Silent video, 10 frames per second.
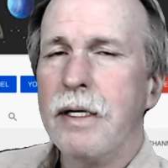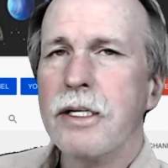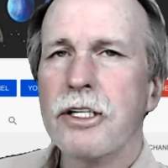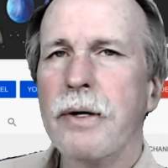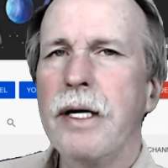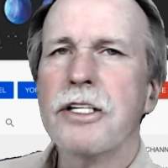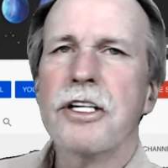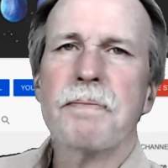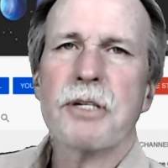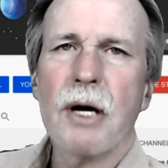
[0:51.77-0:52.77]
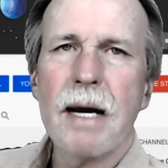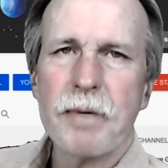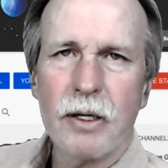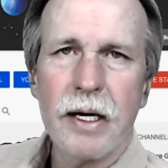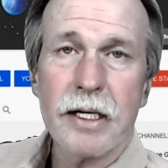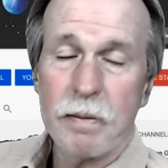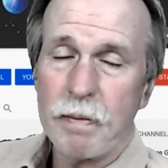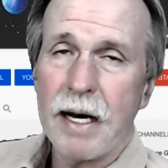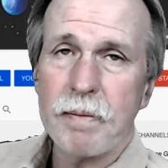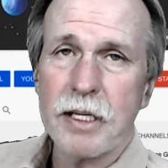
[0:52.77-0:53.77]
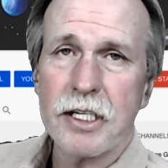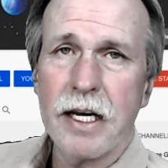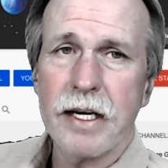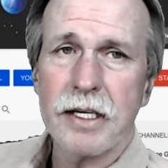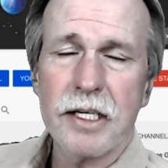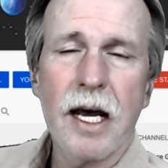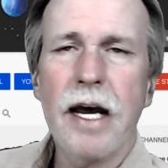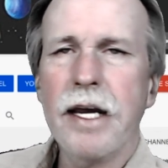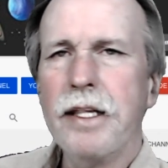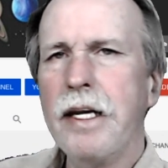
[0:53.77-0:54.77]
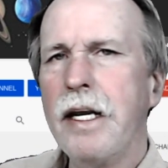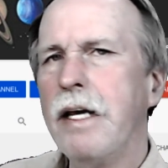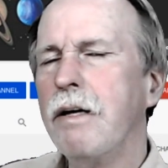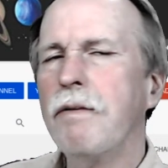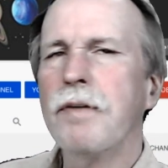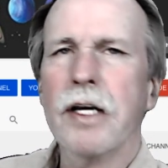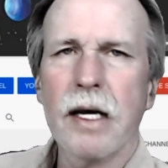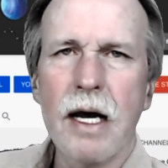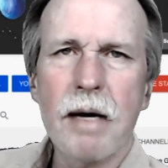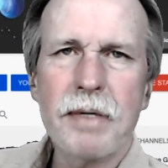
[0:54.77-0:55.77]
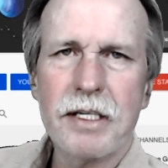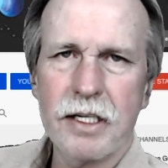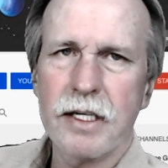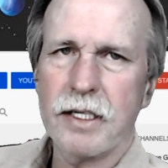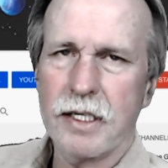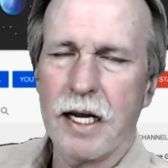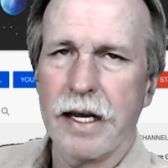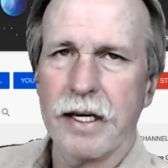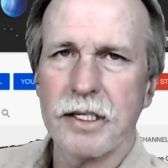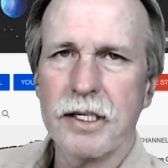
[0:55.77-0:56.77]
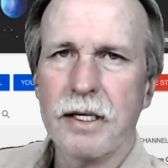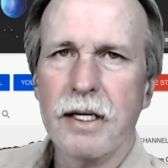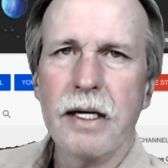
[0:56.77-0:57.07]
So hit a subscribe and like to Bob the Science Guy, and then head over to Common Sense Science.